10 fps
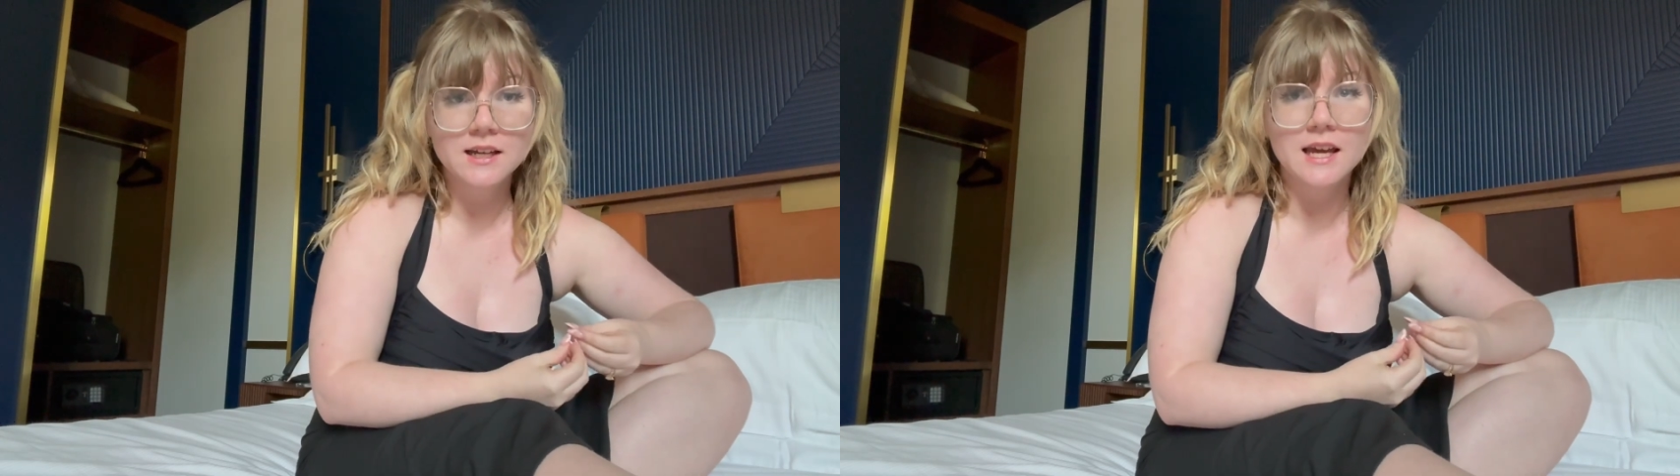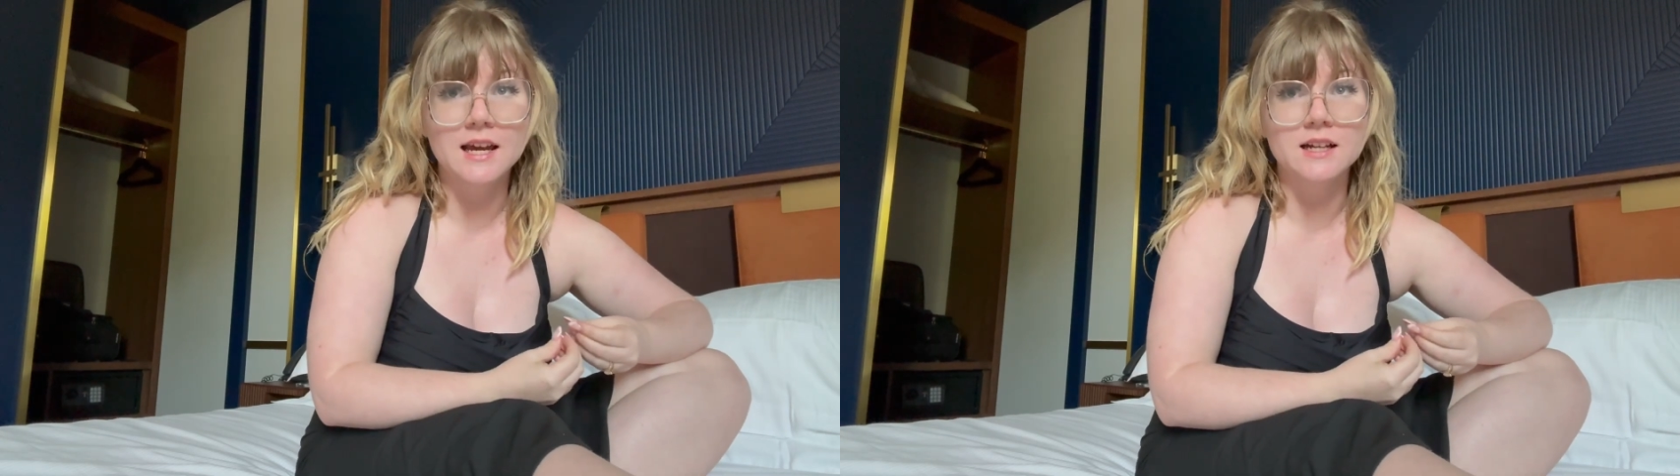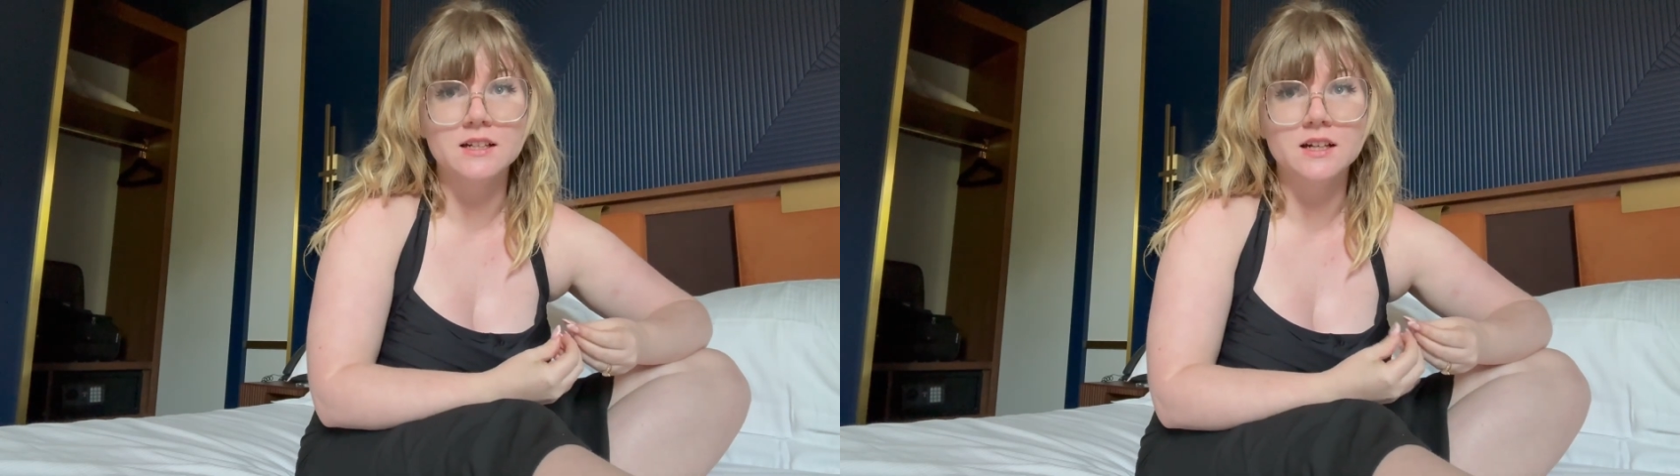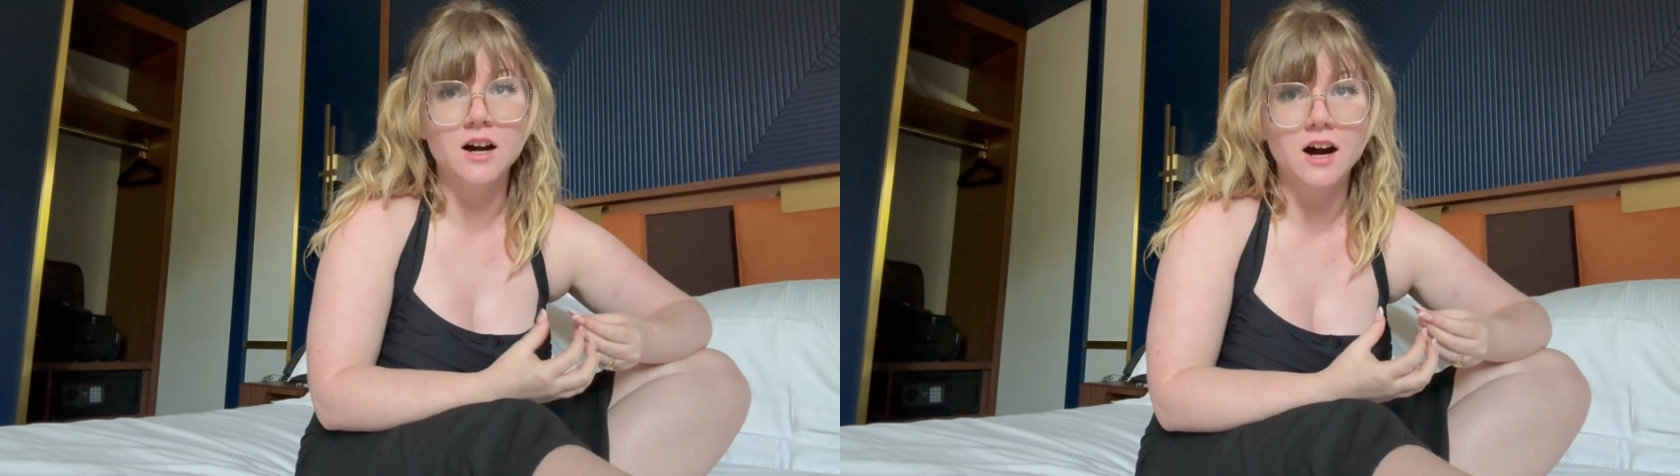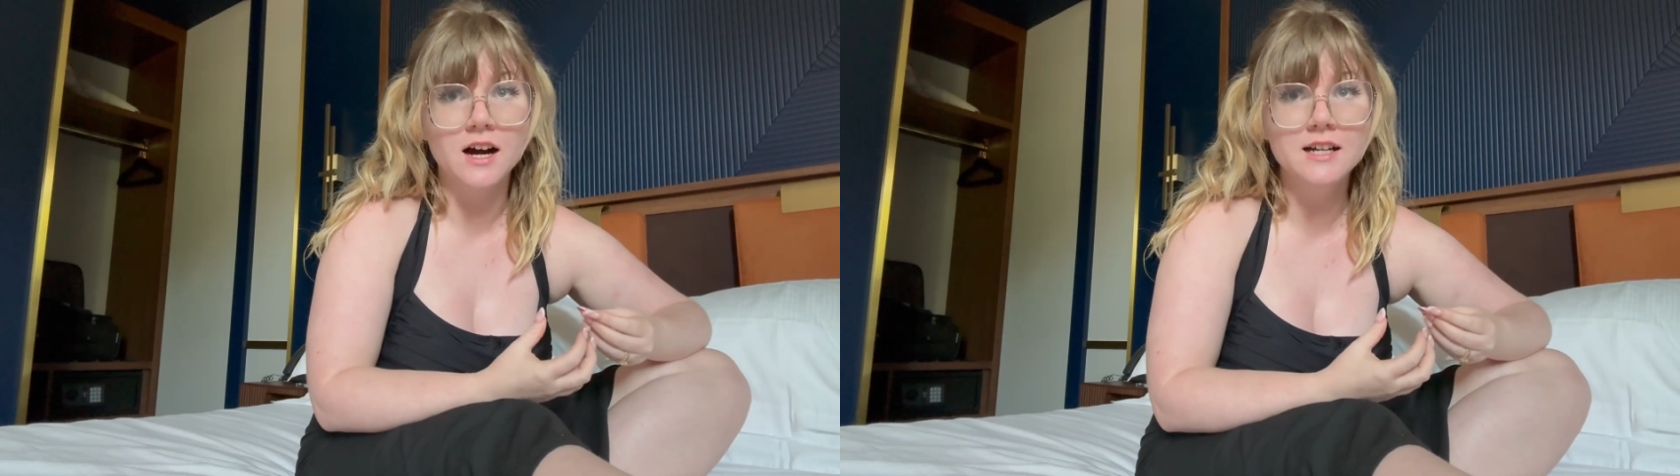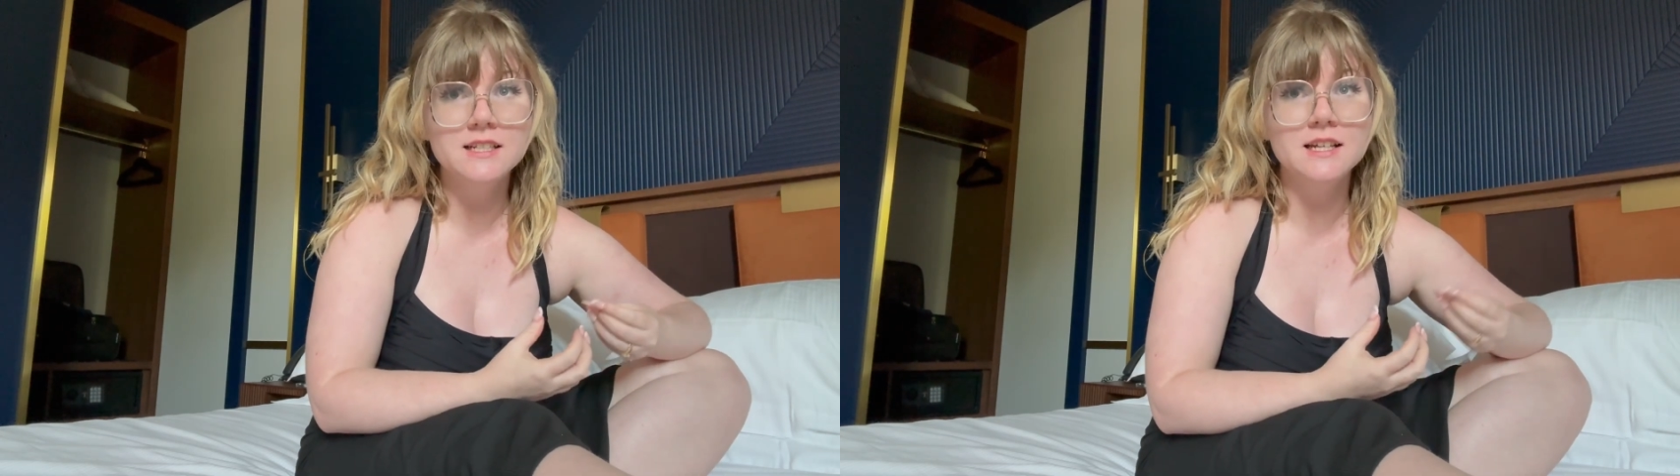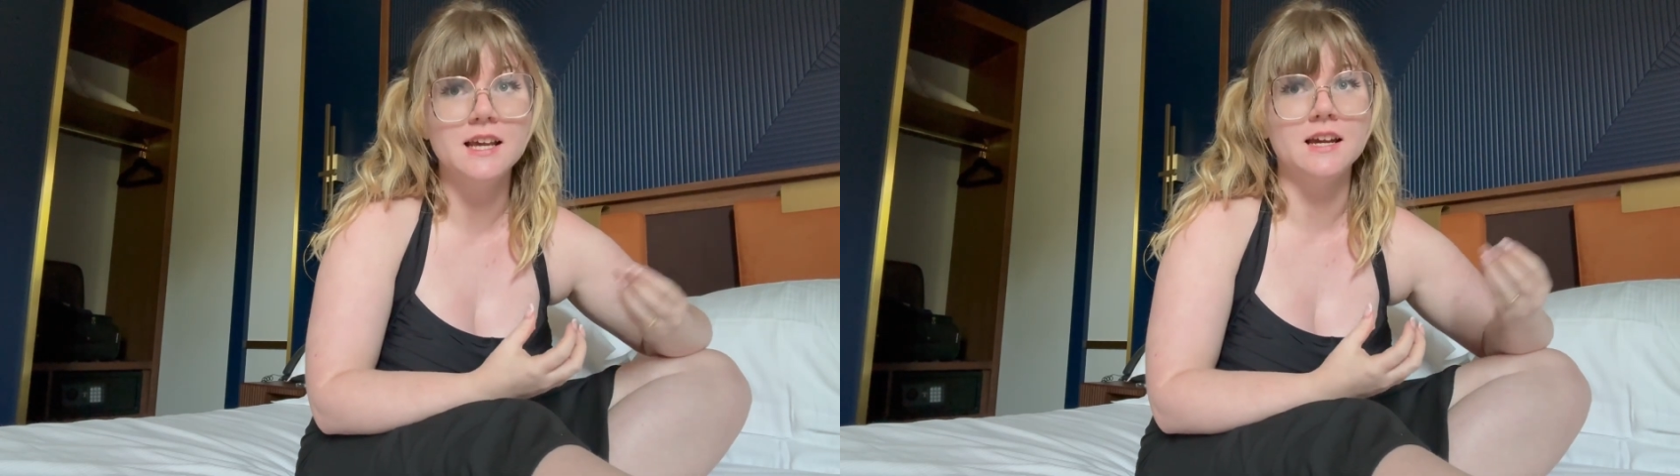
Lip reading: and hot